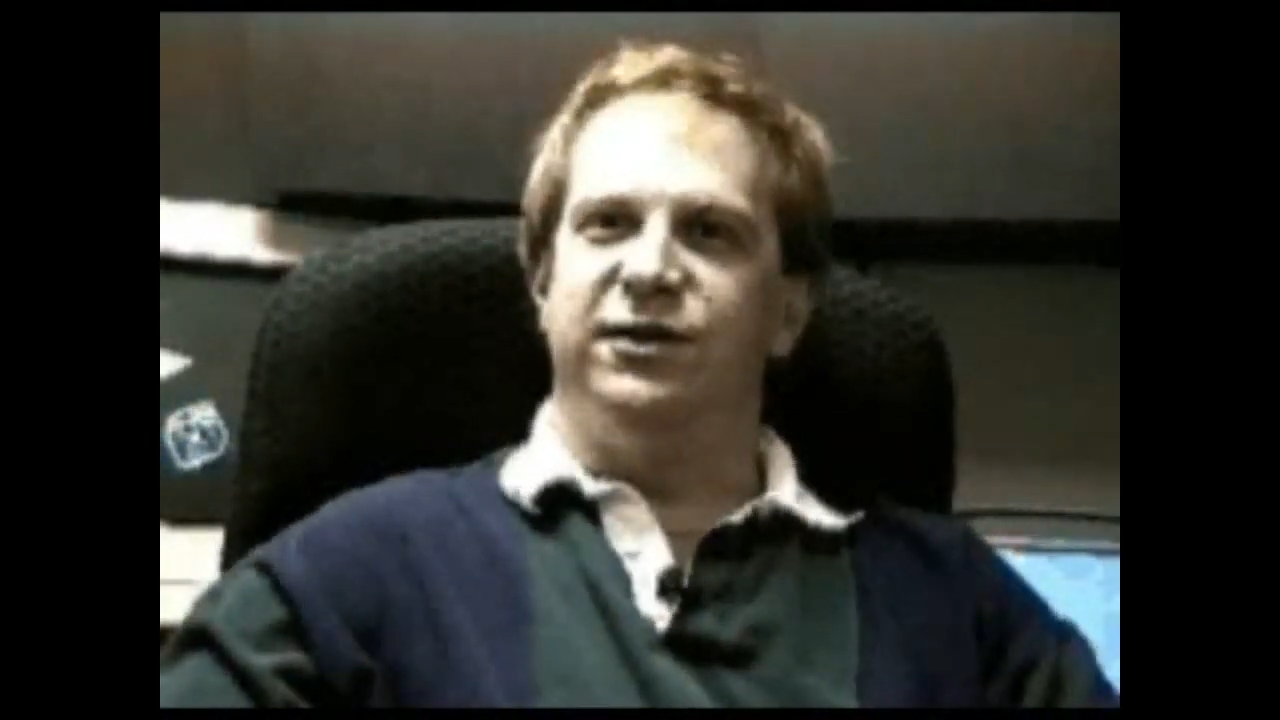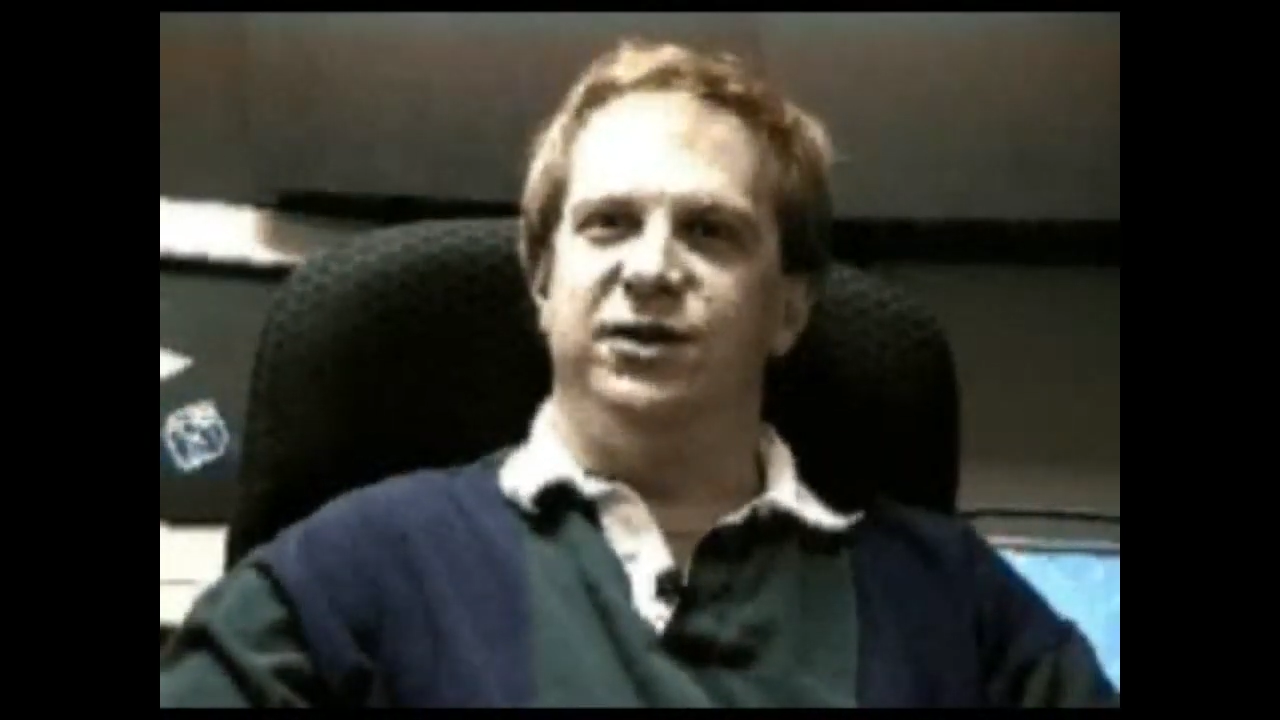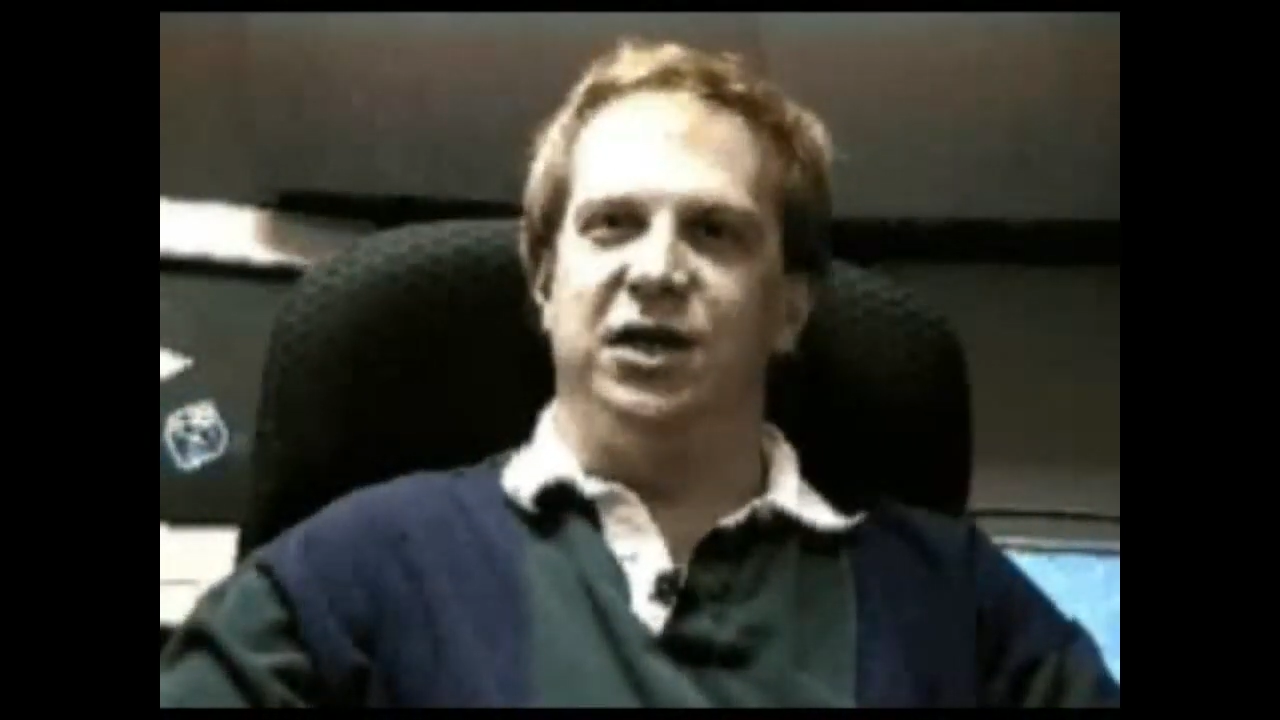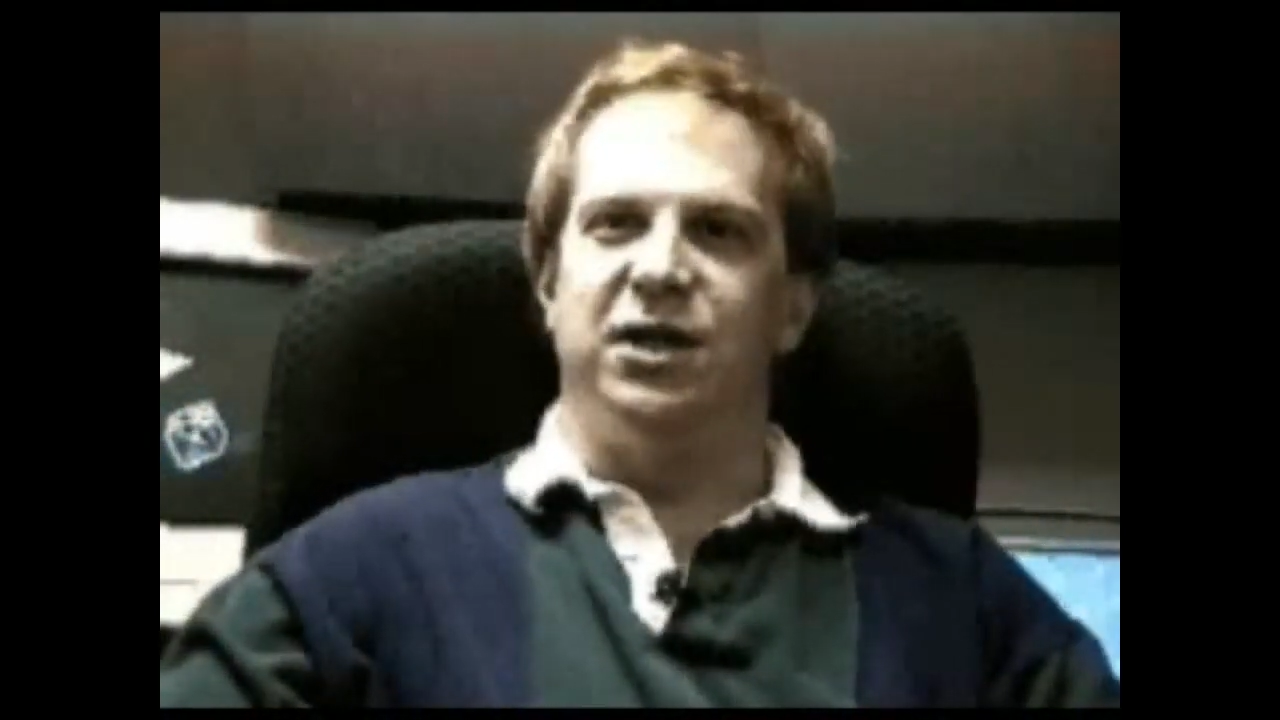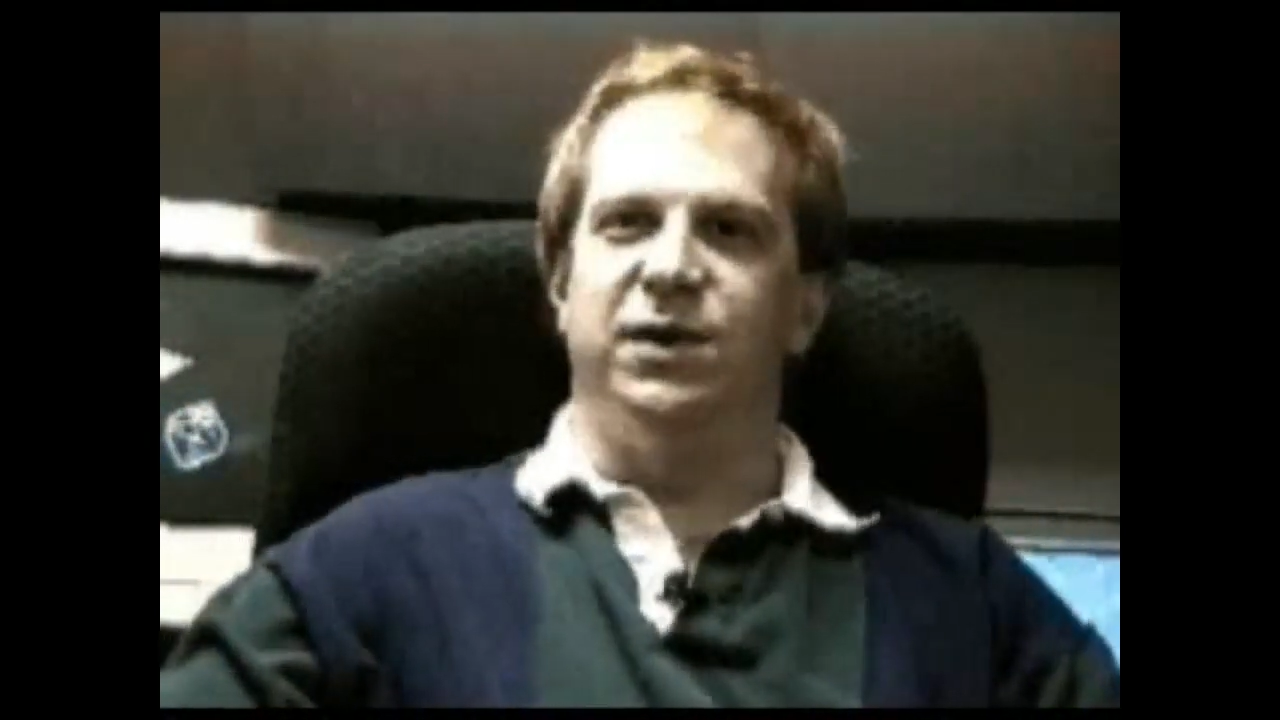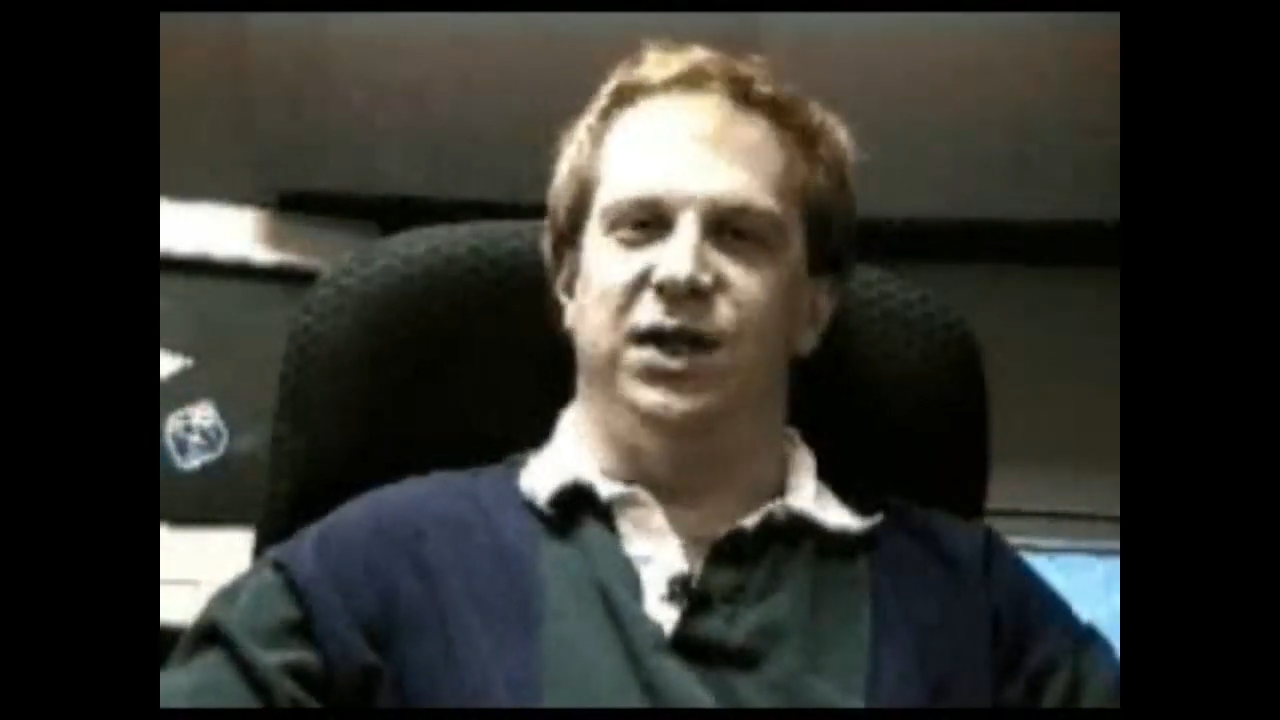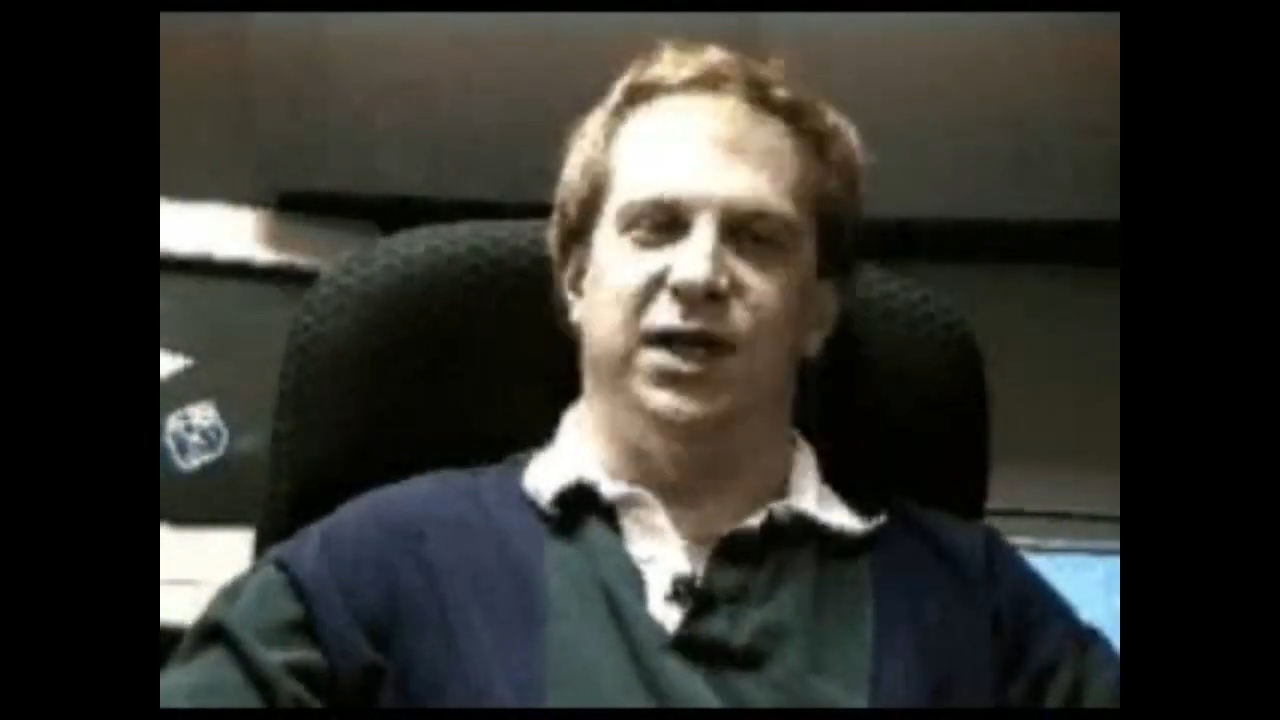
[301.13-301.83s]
talking with the